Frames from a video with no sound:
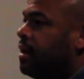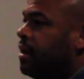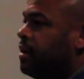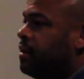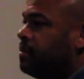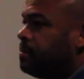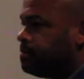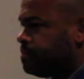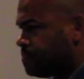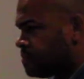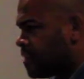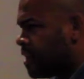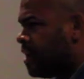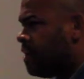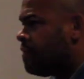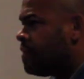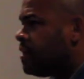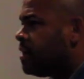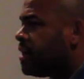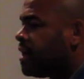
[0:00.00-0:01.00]
and he
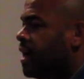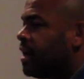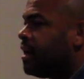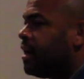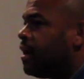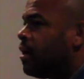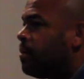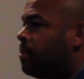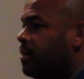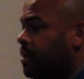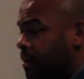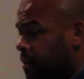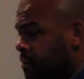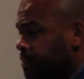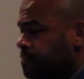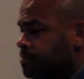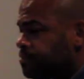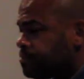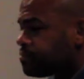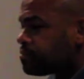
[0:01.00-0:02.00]
really kind of helped me
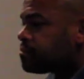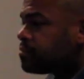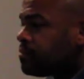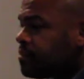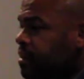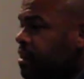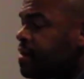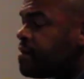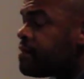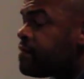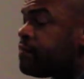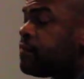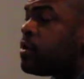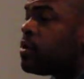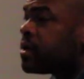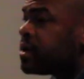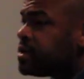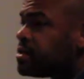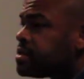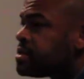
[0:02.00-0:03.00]

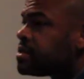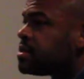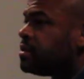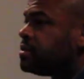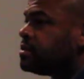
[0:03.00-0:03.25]
focus.